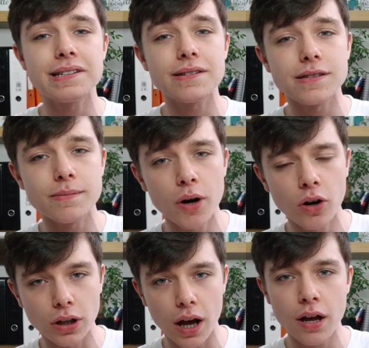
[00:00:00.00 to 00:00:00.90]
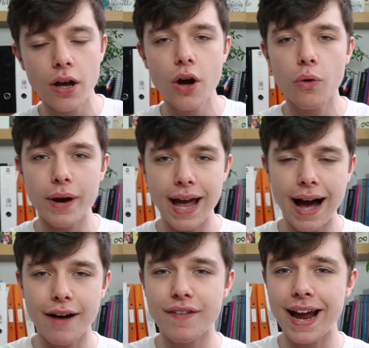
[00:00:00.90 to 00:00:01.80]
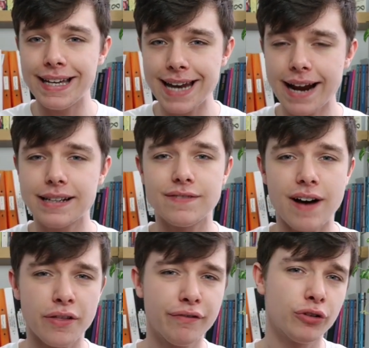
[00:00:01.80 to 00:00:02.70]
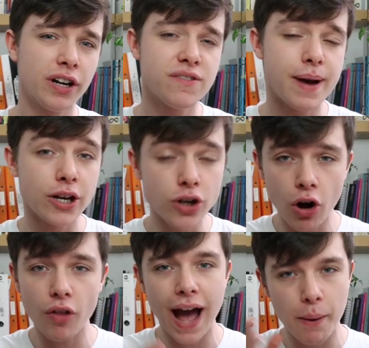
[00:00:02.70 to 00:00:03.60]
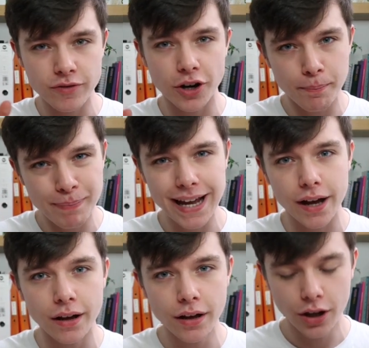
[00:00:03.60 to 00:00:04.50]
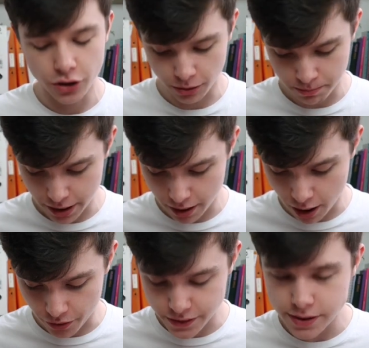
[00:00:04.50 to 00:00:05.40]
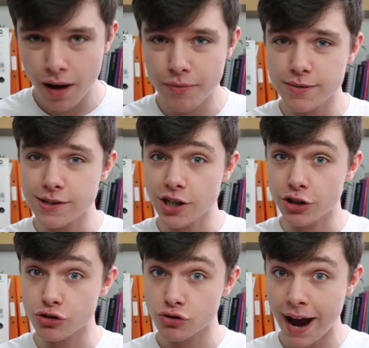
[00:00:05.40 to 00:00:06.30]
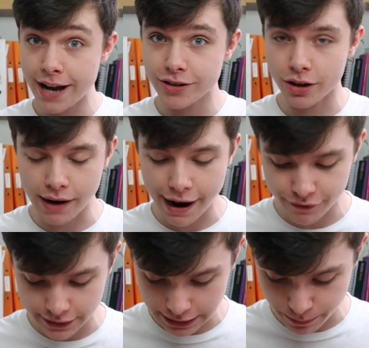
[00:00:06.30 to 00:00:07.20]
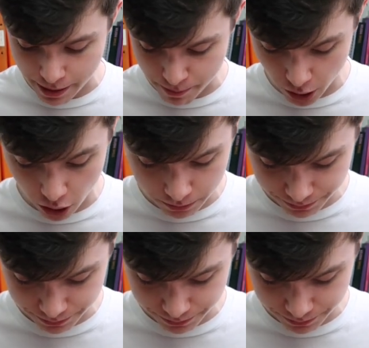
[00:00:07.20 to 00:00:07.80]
smaller, we have a negative out the front. If you ignore that, we've got a bigger number on the top, so it's going to stretch the graph a little bit more.